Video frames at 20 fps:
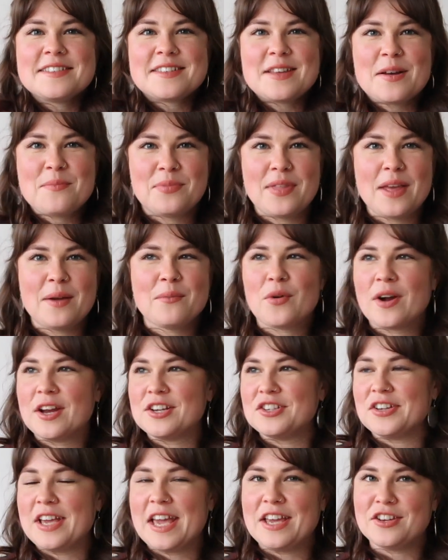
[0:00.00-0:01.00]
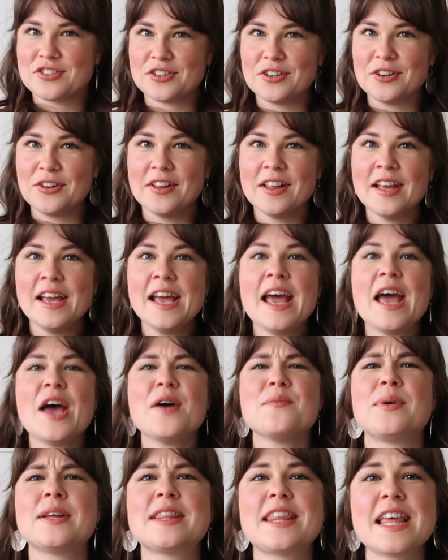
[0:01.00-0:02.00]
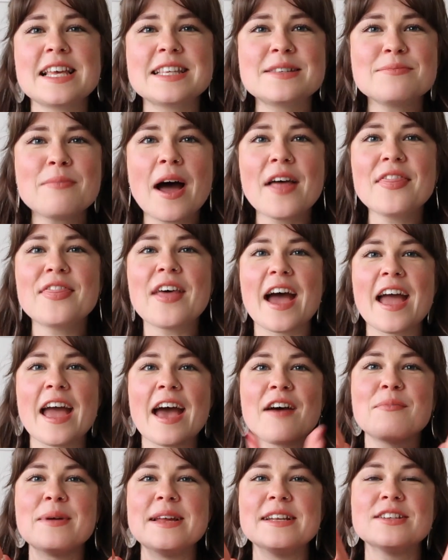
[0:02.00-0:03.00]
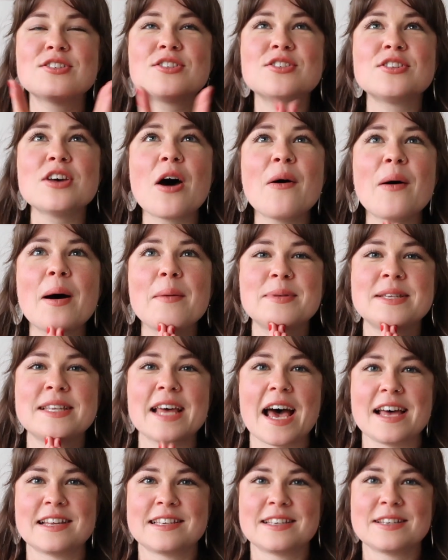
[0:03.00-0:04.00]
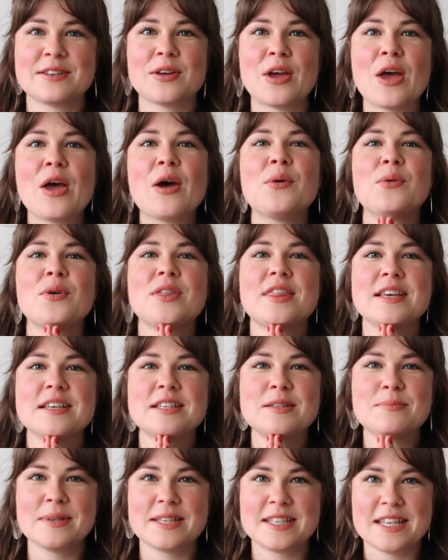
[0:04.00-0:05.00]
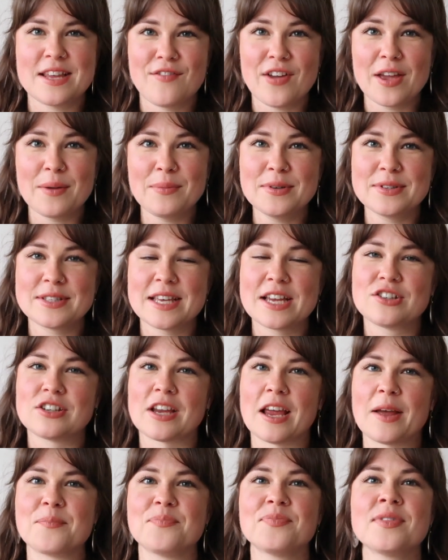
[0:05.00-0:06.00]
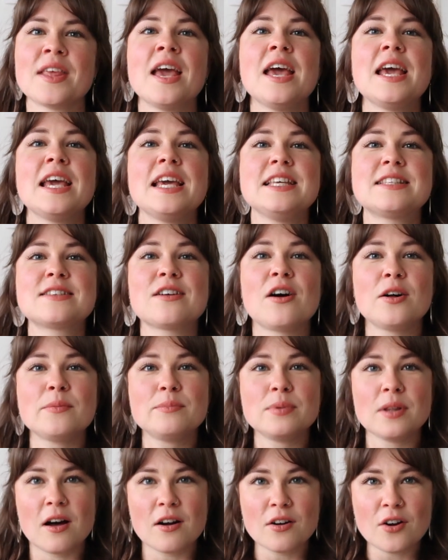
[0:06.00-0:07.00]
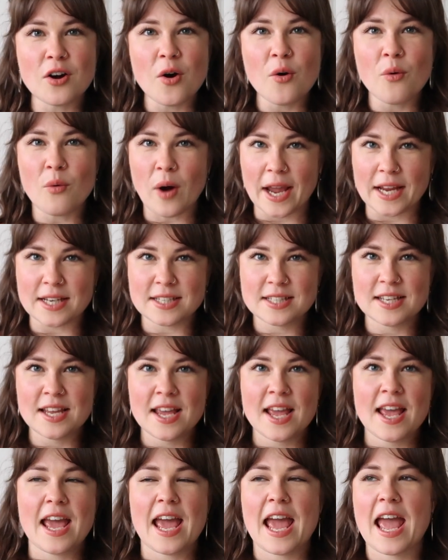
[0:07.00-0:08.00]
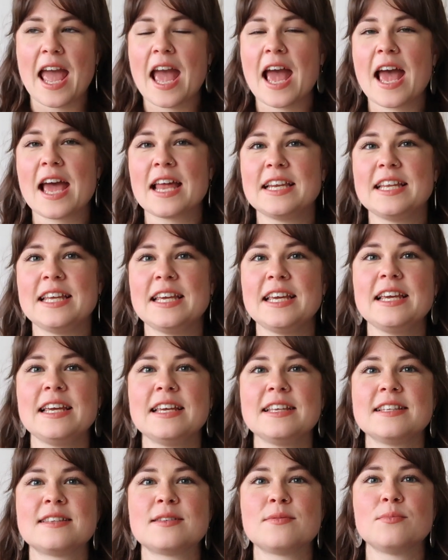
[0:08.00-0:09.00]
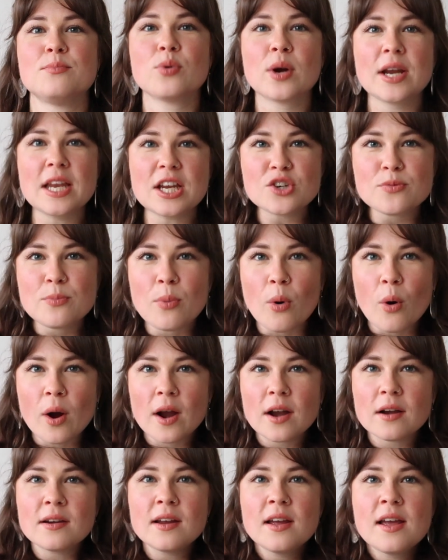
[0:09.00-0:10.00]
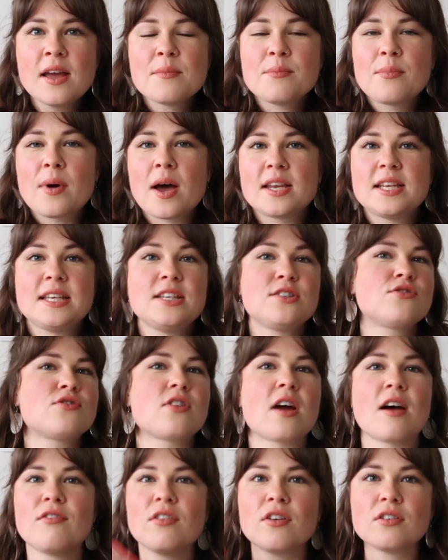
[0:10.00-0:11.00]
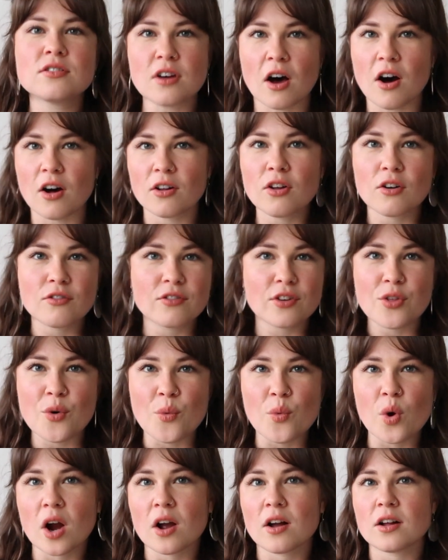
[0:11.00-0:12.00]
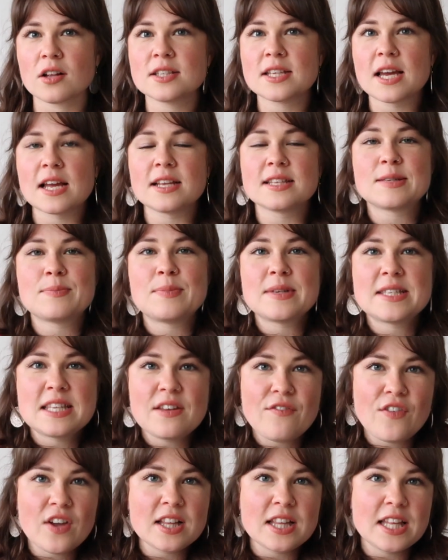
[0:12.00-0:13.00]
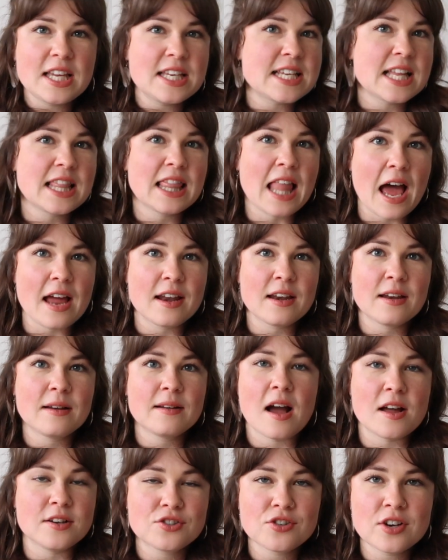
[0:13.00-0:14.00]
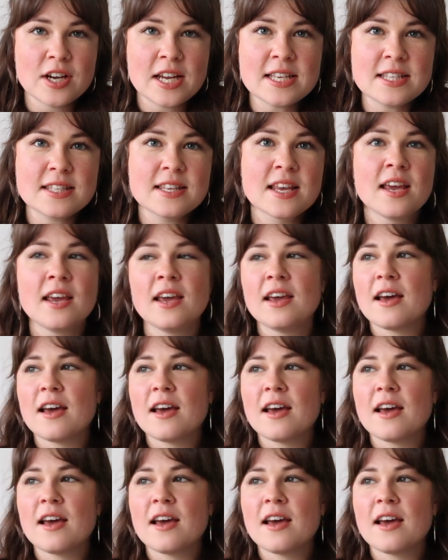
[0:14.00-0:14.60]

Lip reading: something more educational, but this month I have been so obsessed with this specific musician. He's called Blanco White, and he's British born, but he's traveled all over the world, and specifically to Latin countries,